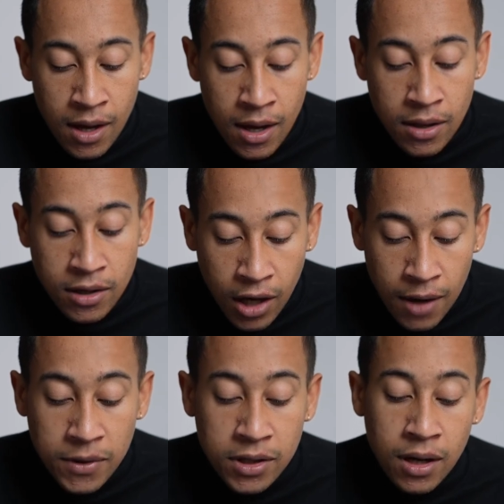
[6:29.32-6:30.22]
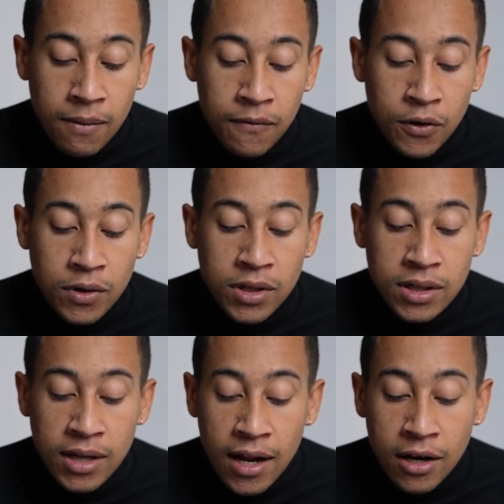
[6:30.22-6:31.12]
The time has come for you to
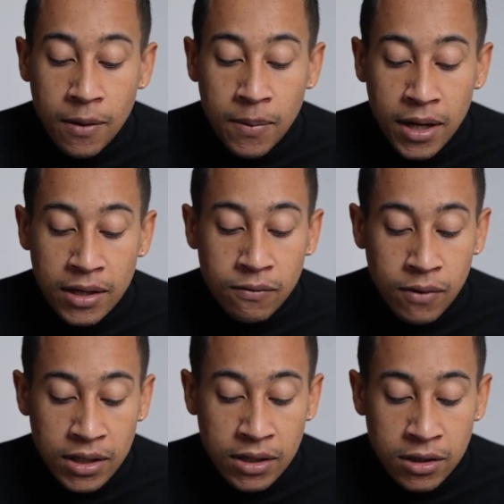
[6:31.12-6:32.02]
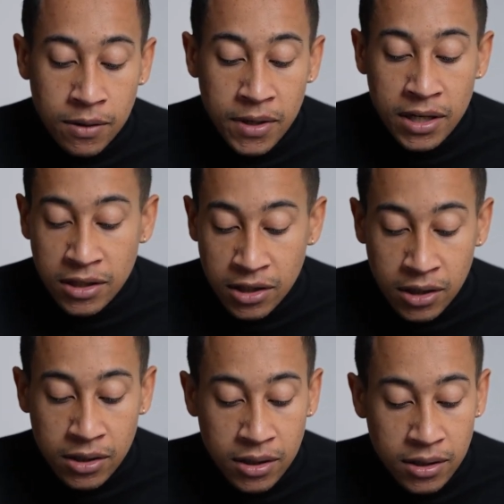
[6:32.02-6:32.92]
stand up against racism and
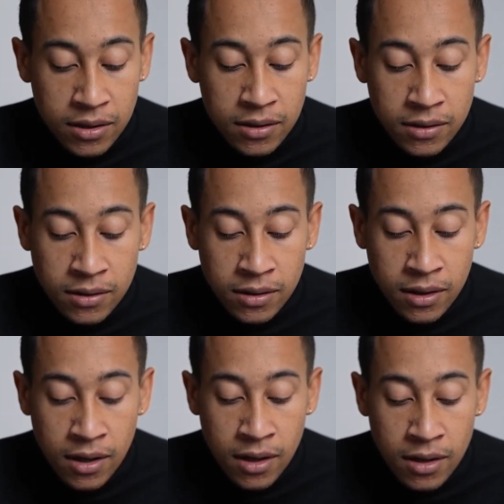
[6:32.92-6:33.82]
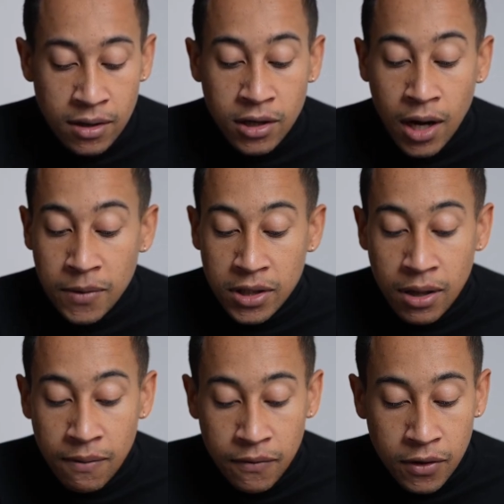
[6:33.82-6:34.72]
injustice. The time has
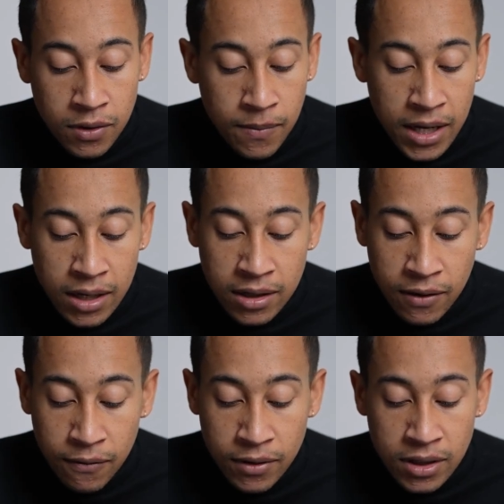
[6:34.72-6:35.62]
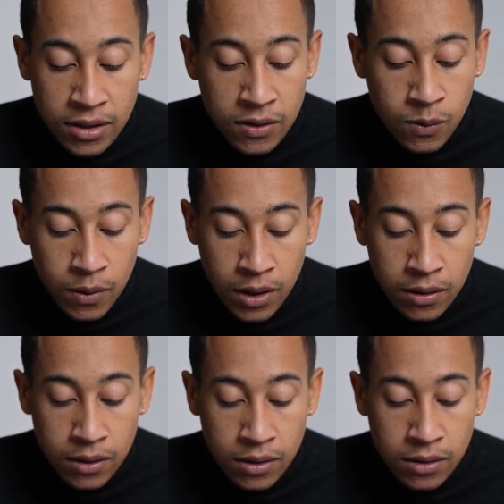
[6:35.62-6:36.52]
come for you to make a difference in this
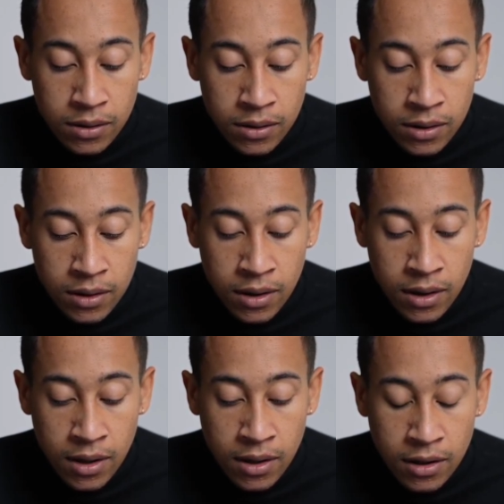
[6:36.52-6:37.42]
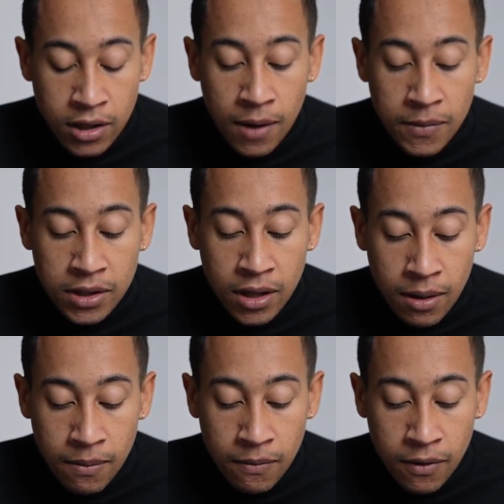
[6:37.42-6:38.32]
world. The time has
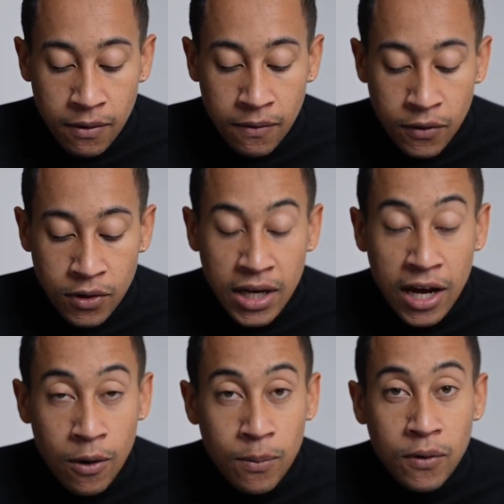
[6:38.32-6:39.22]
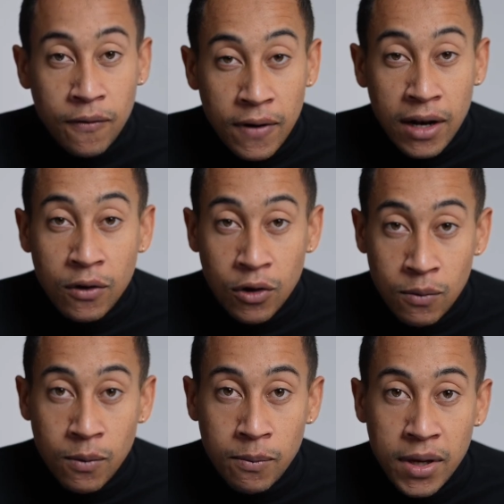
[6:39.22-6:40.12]
come for you to help your fellow
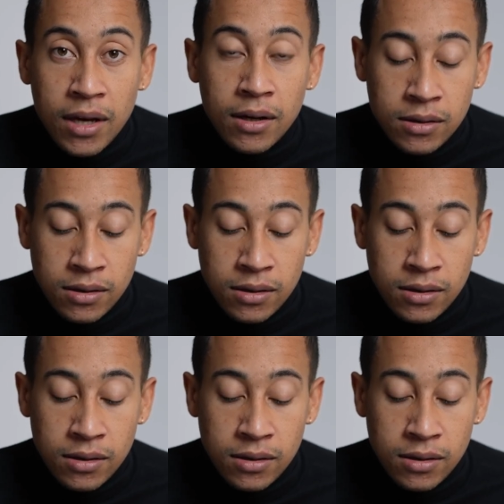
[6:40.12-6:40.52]
human being.